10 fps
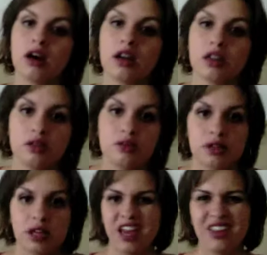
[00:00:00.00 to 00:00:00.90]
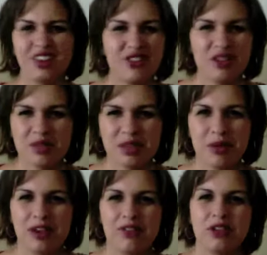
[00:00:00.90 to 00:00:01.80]
You can't learn from someone
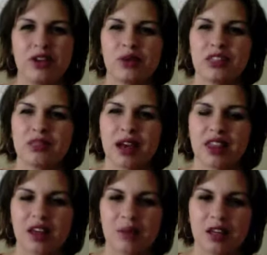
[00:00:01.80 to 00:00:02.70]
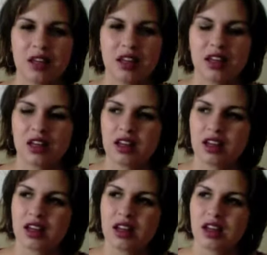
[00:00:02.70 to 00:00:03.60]
if you don't respect them.
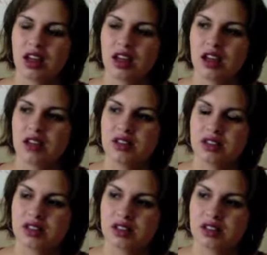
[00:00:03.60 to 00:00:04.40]
And